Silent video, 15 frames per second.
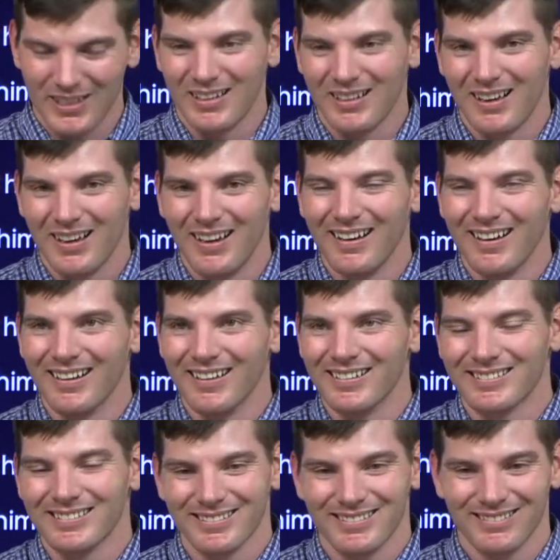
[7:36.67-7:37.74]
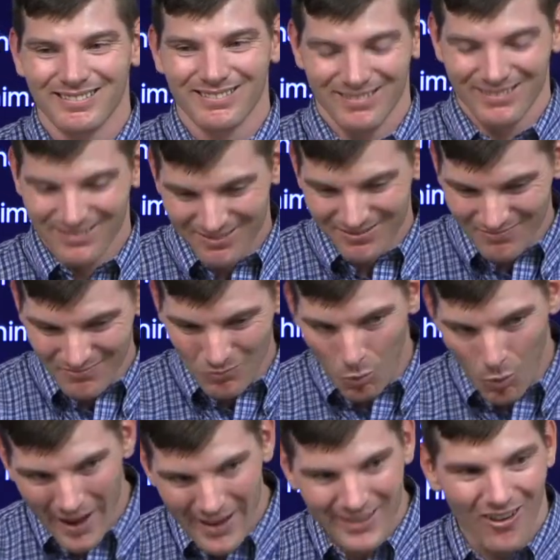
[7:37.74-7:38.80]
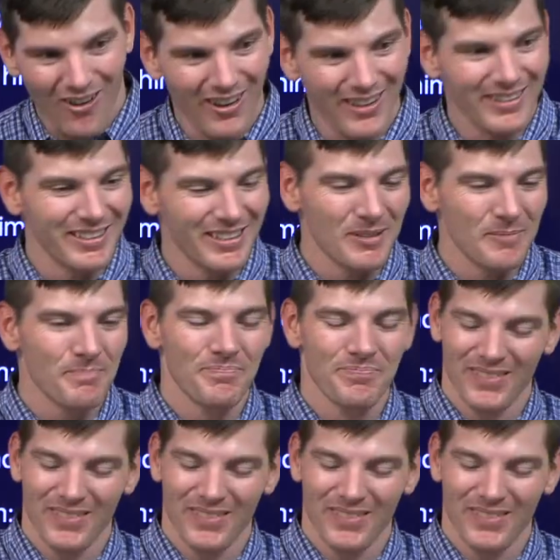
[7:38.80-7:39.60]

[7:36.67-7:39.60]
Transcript: of weight on them.